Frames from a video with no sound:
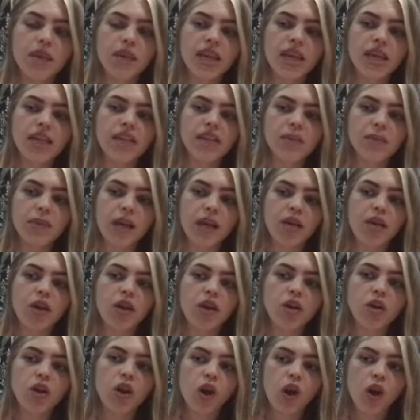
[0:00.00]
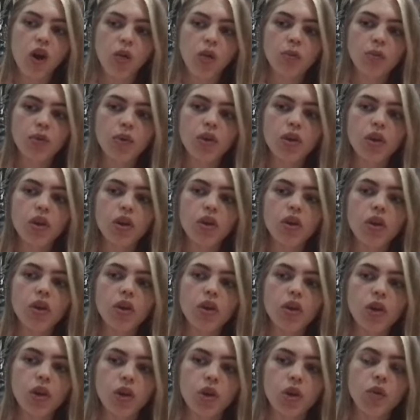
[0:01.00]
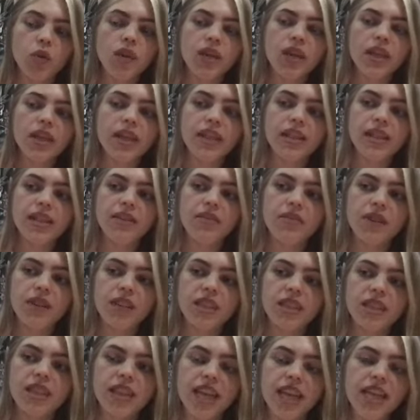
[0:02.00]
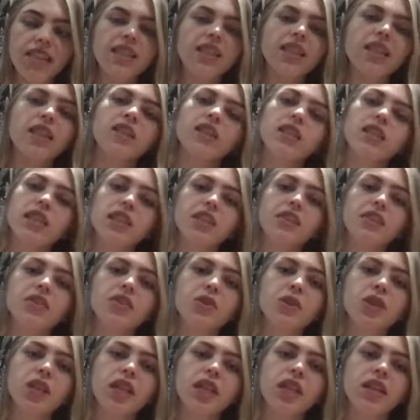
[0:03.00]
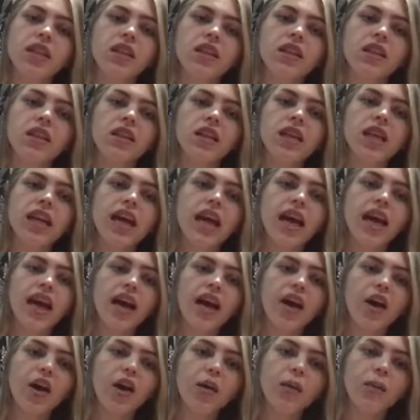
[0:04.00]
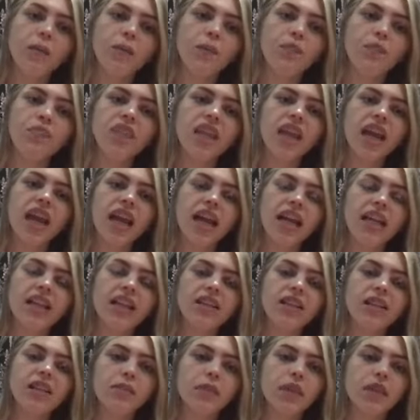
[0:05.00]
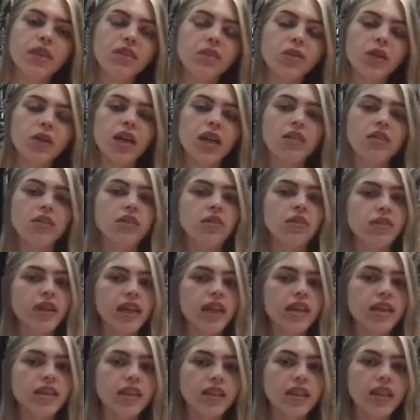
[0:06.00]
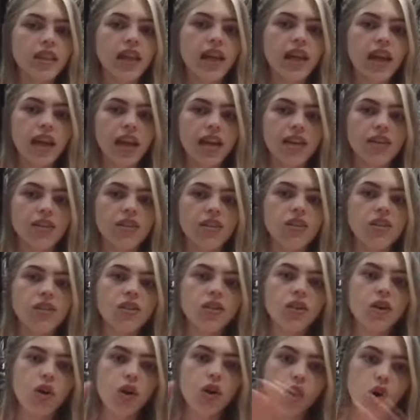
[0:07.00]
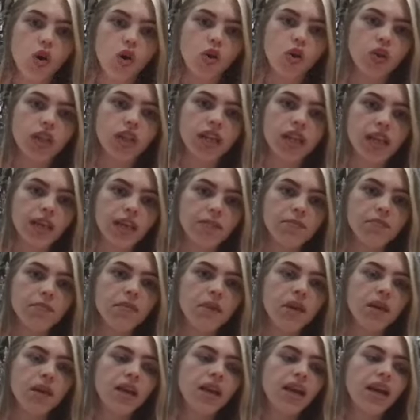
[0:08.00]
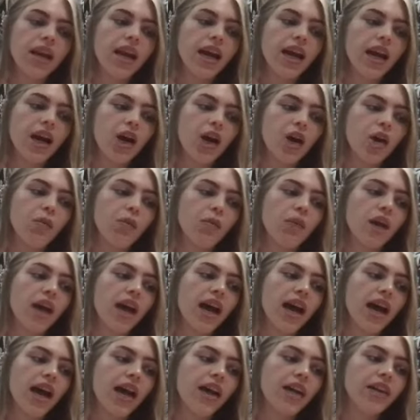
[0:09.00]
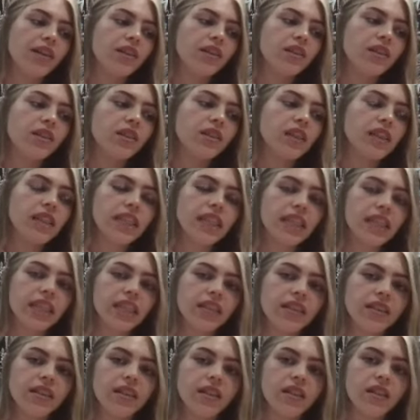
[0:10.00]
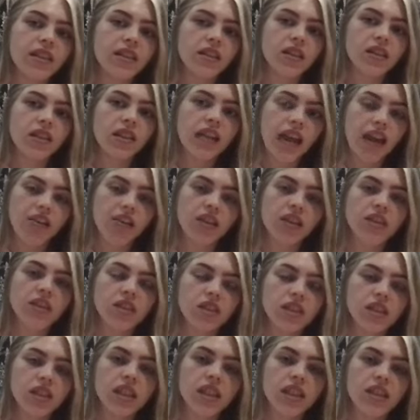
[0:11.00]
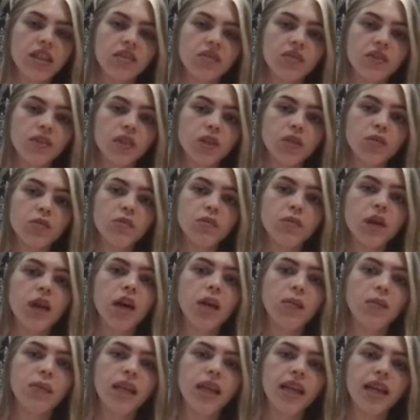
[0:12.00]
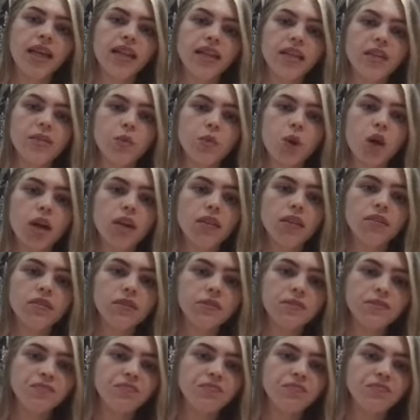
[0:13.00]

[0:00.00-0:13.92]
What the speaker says: It's about a cop who is investigating a serial killer, and the mental health effects that it has on him. And the lead character in the film, I play his wife.